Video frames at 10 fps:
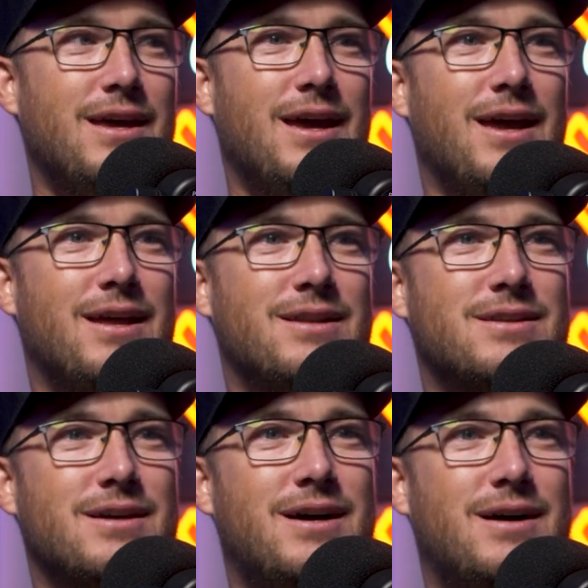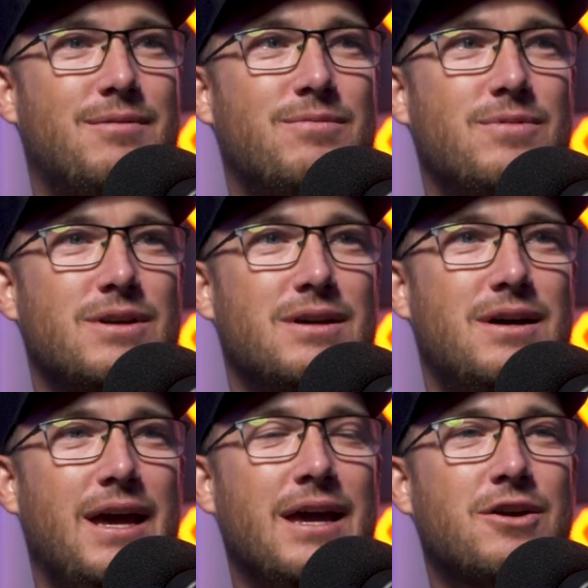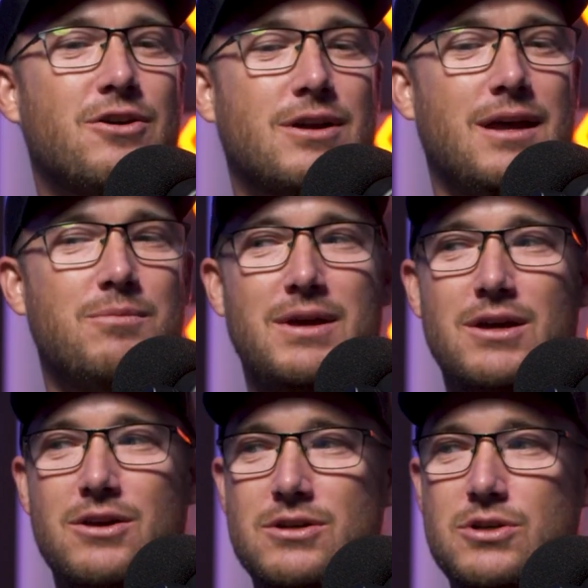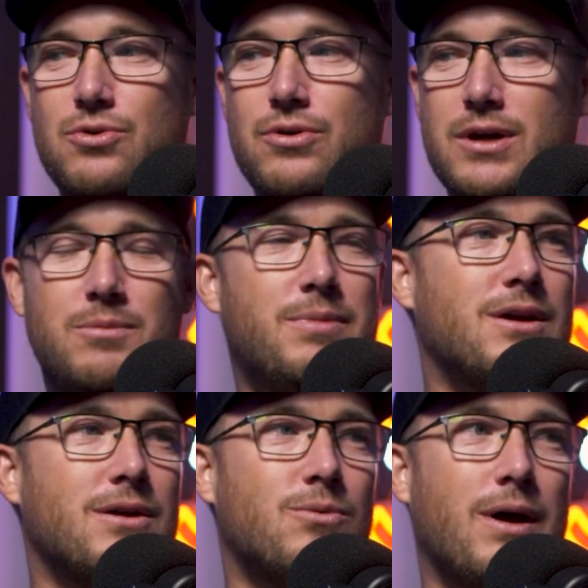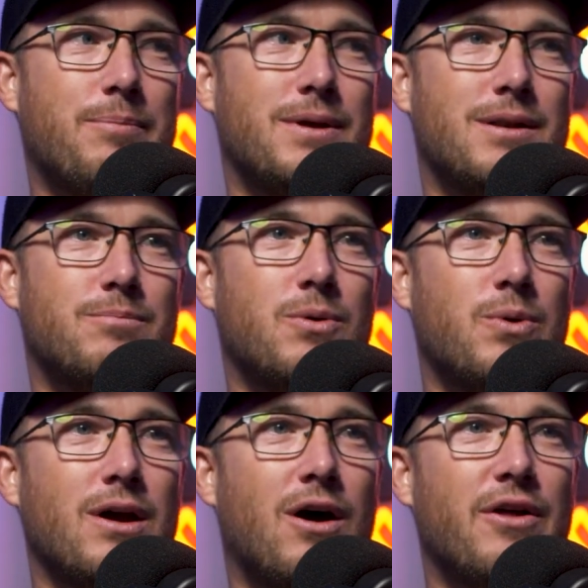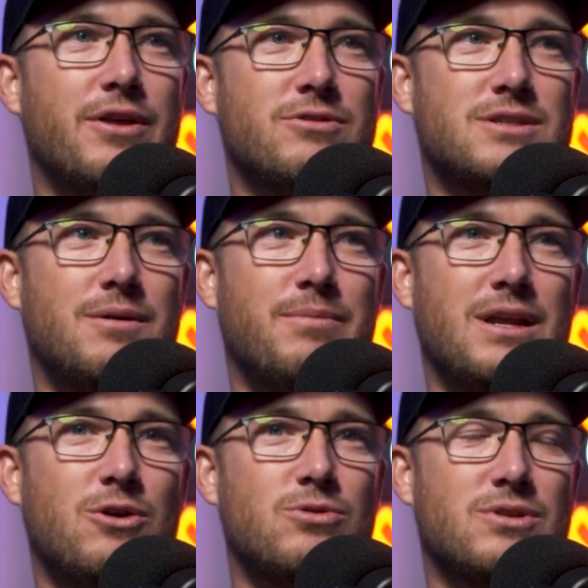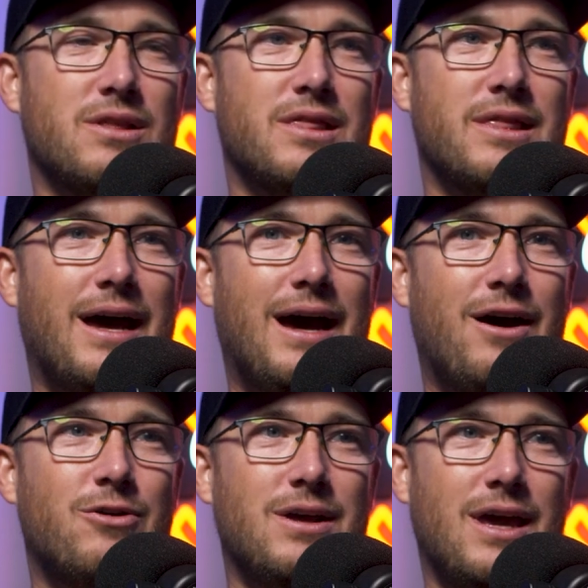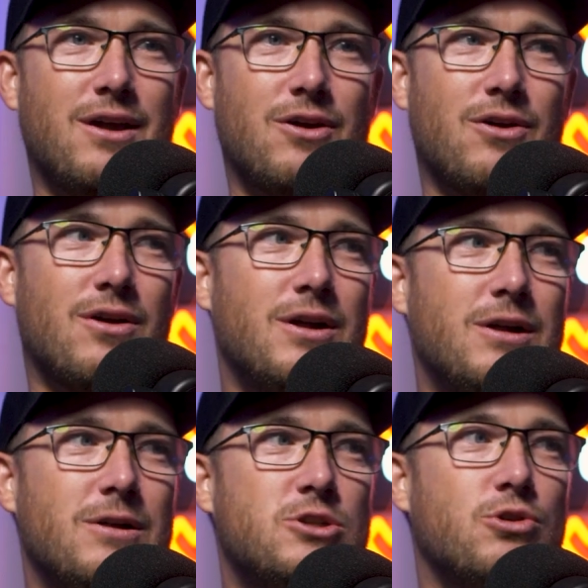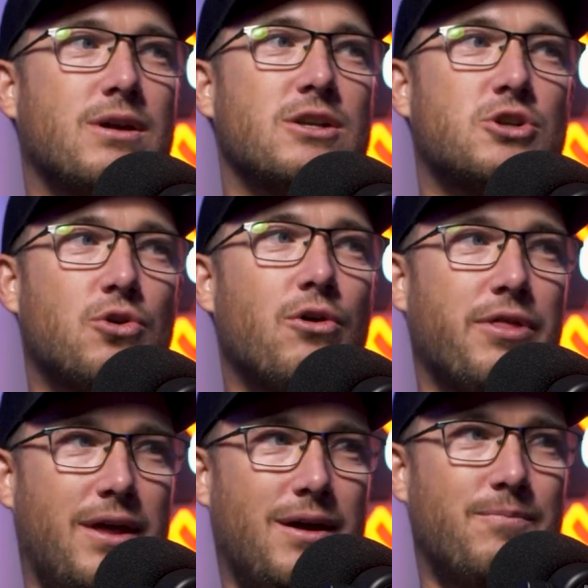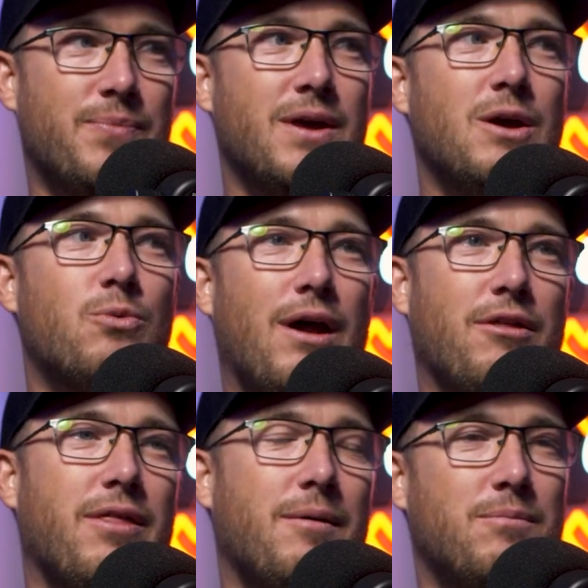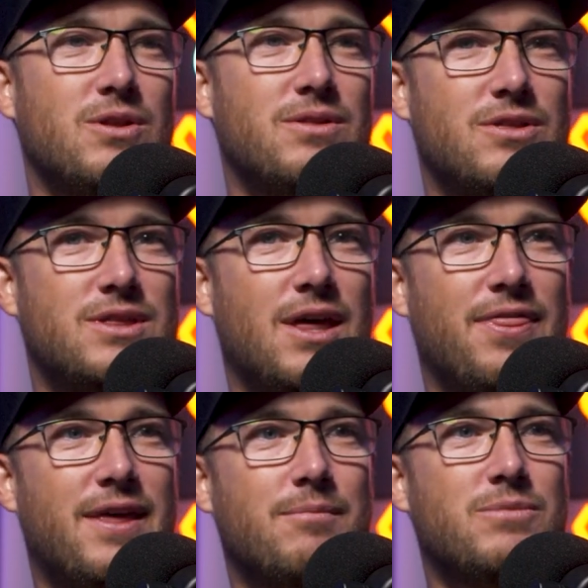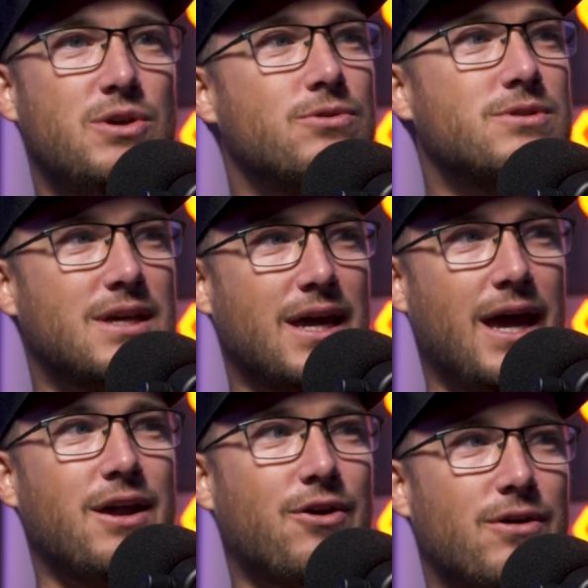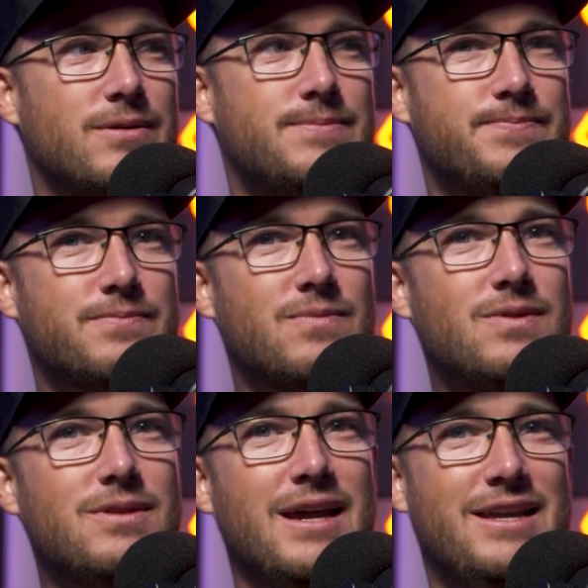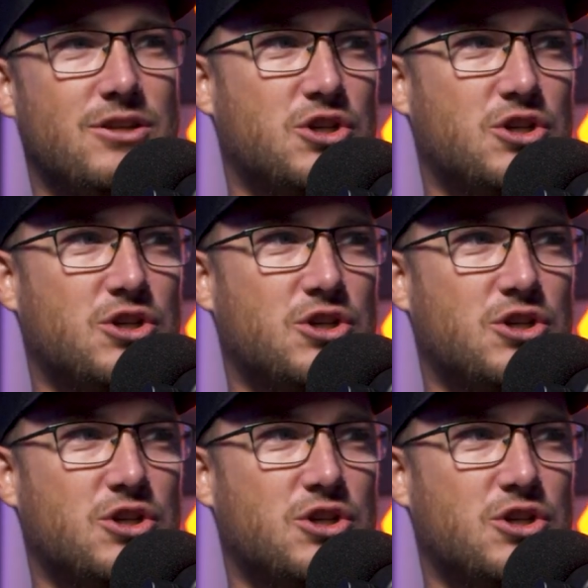And anger can be a good tool. It can be a good weapon. But we all know somebody who's allowed anger to control them rather than them using anger as a